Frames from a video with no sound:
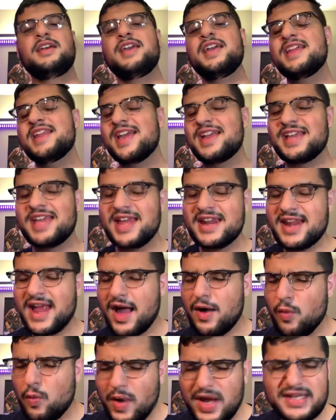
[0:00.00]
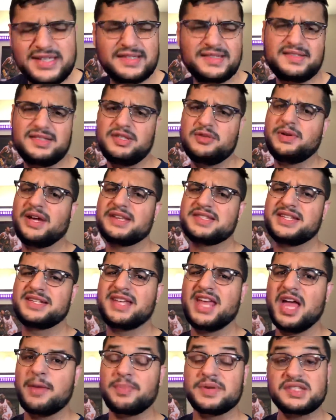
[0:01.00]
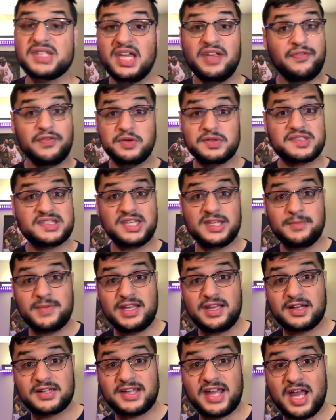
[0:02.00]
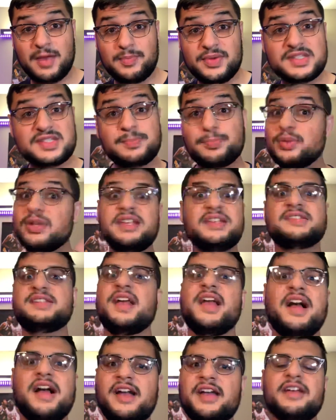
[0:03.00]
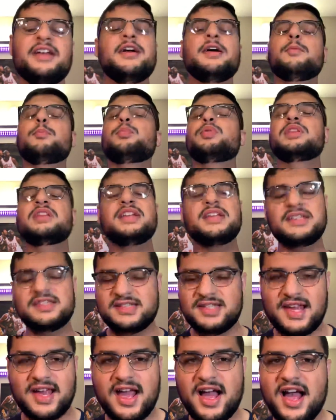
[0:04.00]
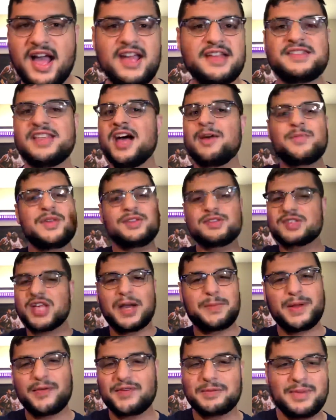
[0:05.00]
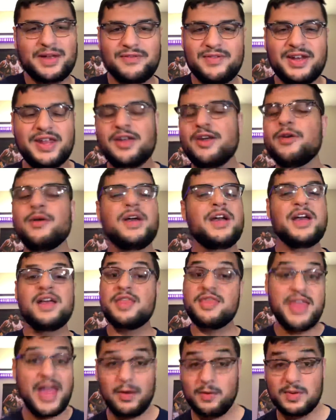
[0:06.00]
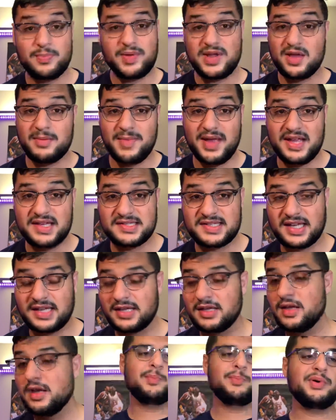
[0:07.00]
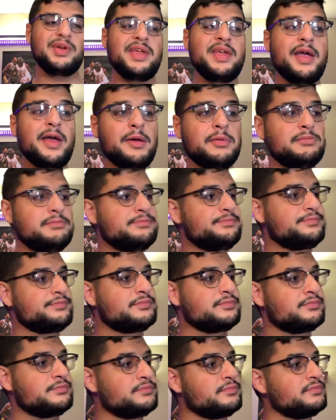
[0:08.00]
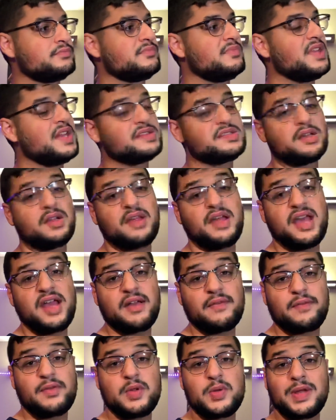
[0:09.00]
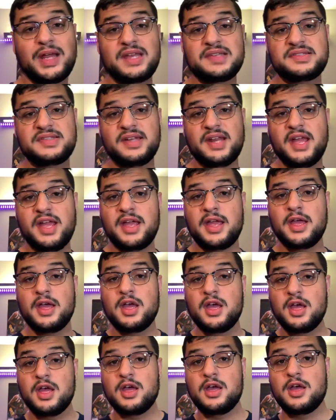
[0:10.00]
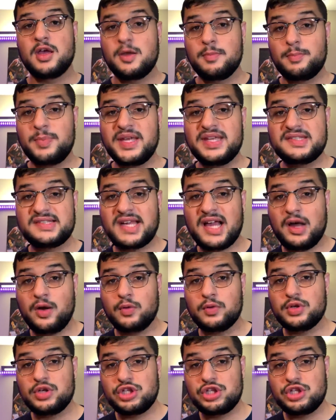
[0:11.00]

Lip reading: And I cannot wait to see you guys on campus. If you see me on campus, please say hi. Please say hi. Tell me you saw me from my video. That would be amazing. But yeah, that's all I have for you guys today. Peace out.